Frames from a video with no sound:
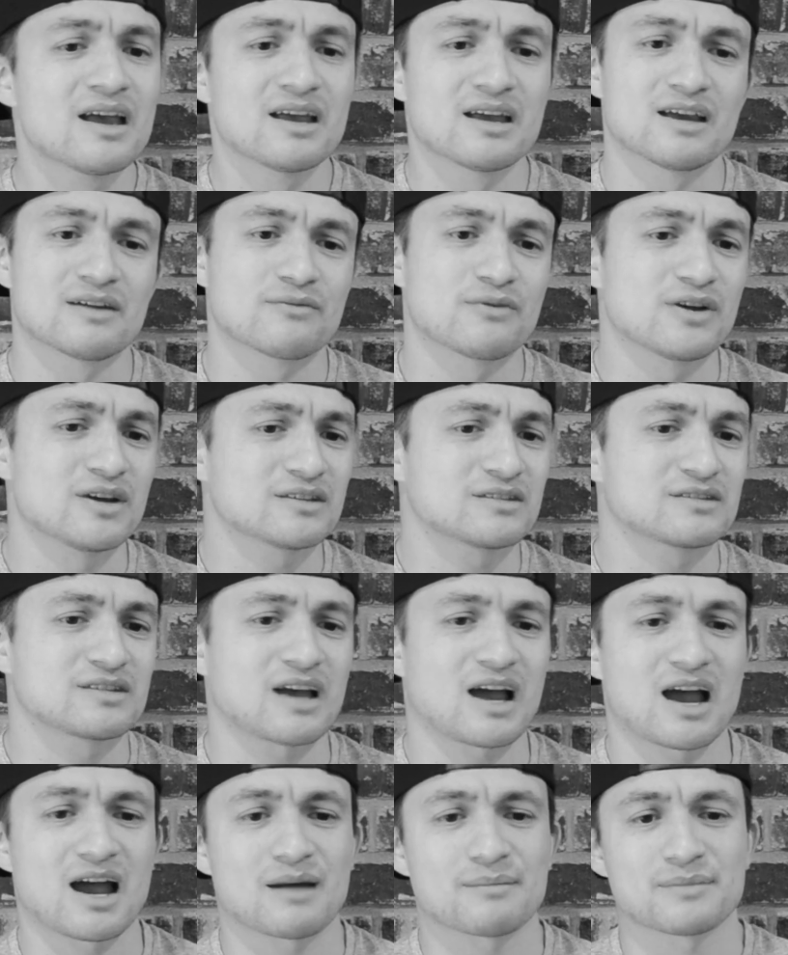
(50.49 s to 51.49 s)
Every
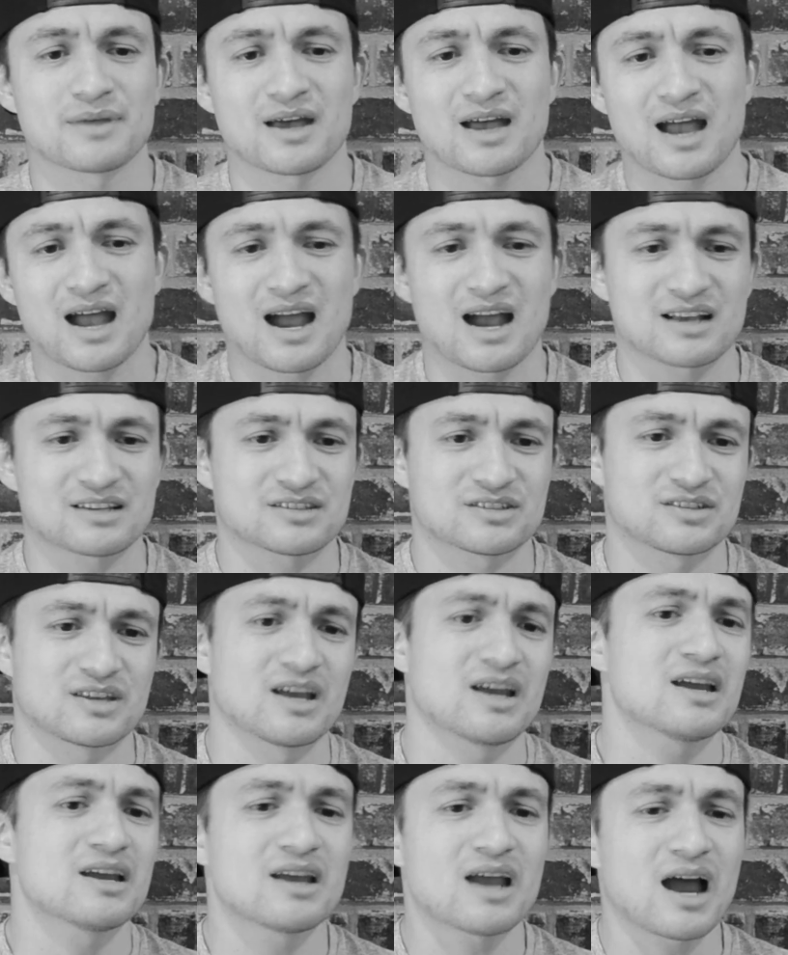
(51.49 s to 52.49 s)
time that I
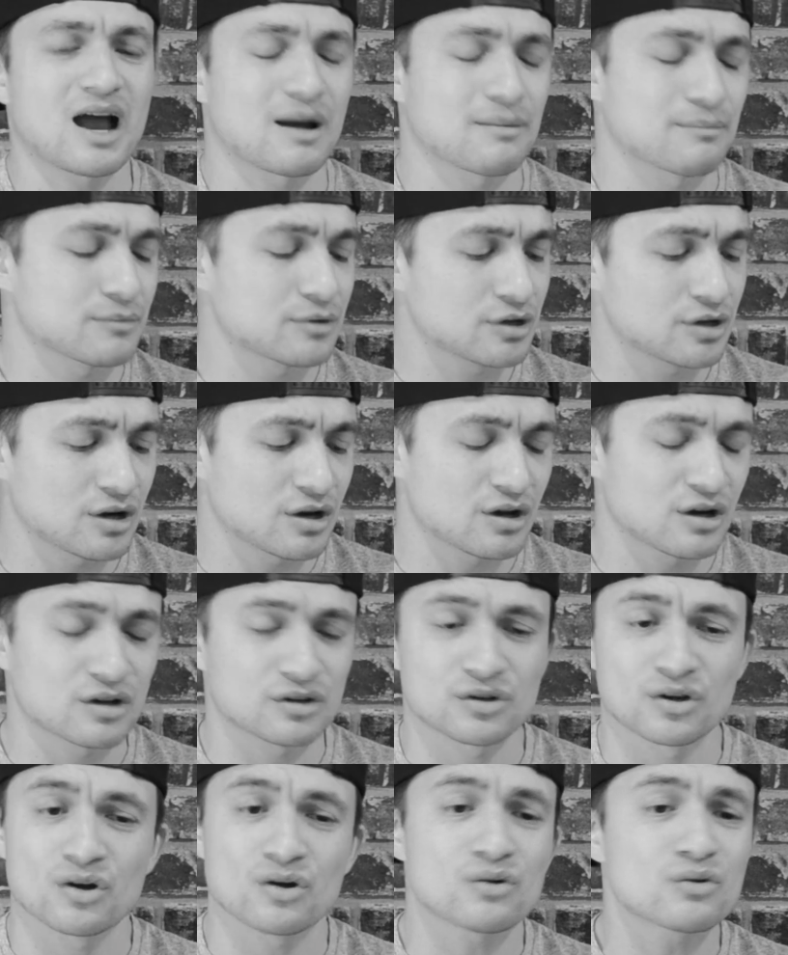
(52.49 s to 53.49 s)
say I'm
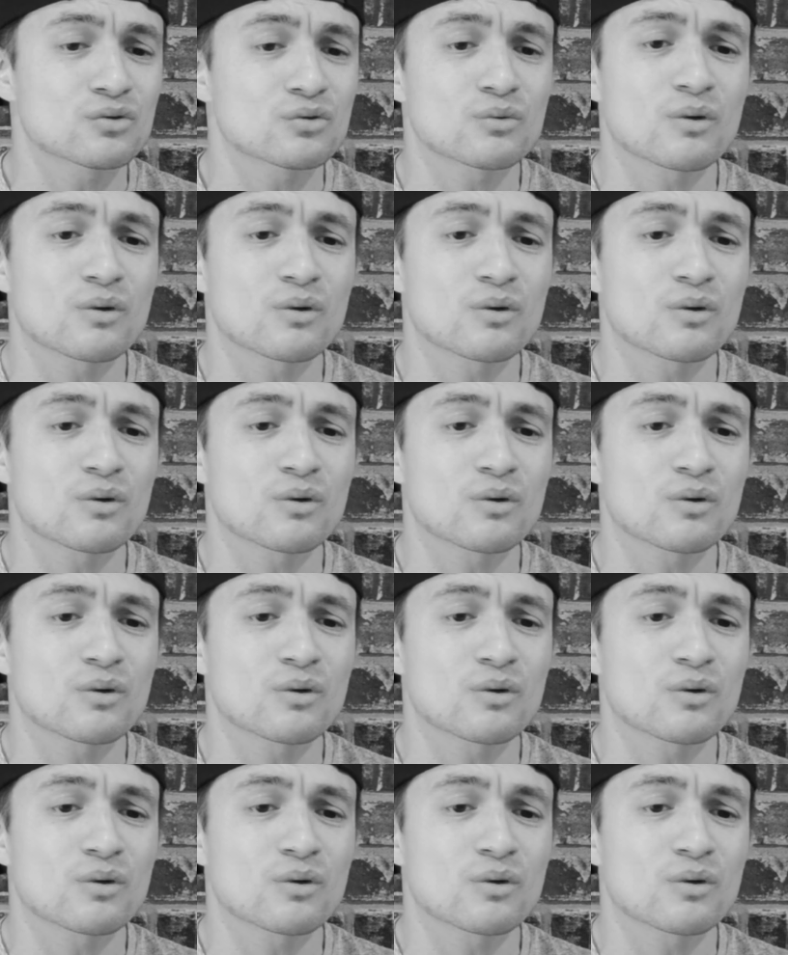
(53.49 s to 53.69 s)
gonna